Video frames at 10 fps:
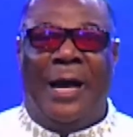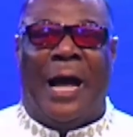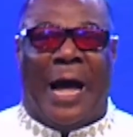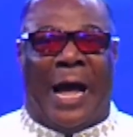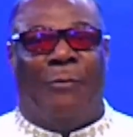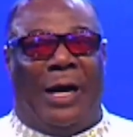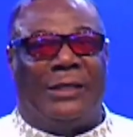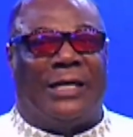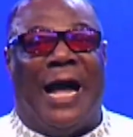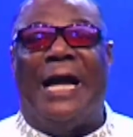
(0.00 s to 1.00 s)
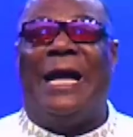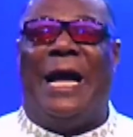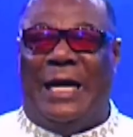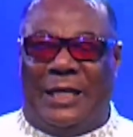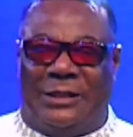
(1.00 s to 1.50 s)
I want a higher
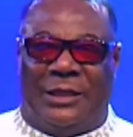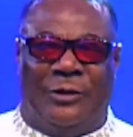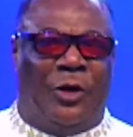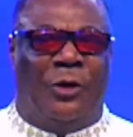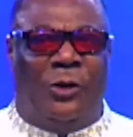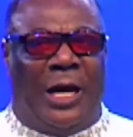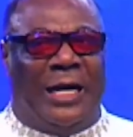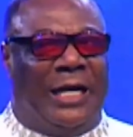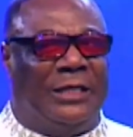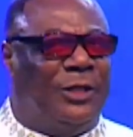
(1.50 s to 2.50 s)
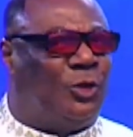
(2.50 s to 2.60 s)
energy. Your energy is too